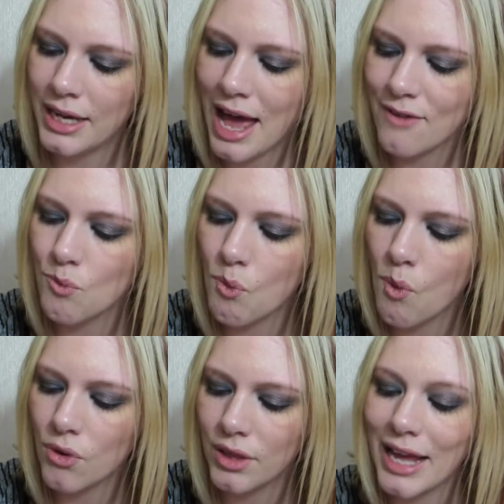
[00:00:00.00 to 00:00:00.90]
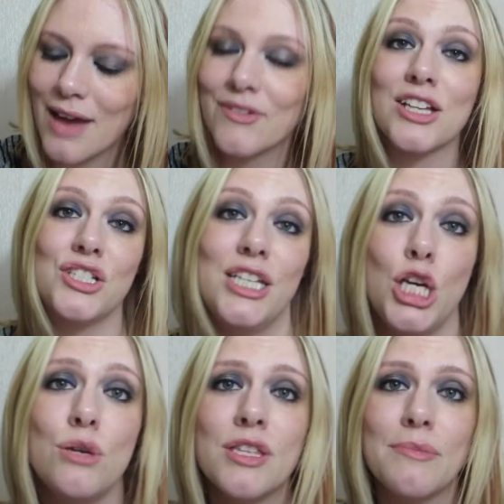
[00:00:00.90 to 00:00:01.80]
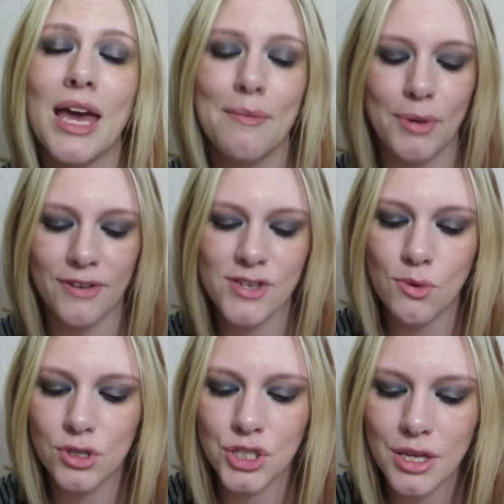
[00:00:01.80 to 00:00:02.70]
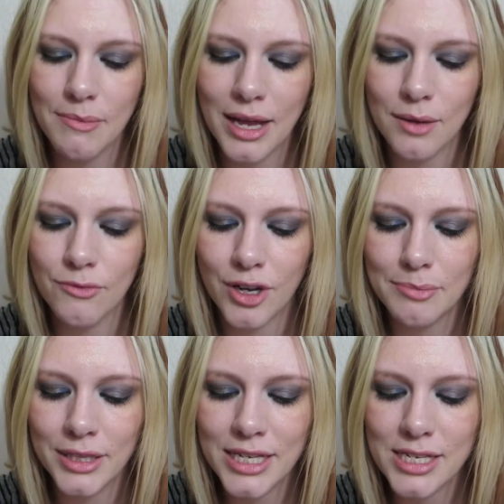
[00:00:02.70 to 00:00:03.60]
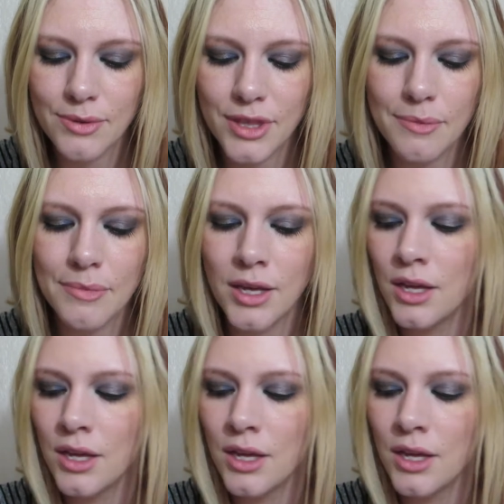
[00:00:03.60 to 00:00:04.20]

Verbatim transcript: I haven't worn, like haven't actually used them yet, but I've swatched them and I'm very pleased with them.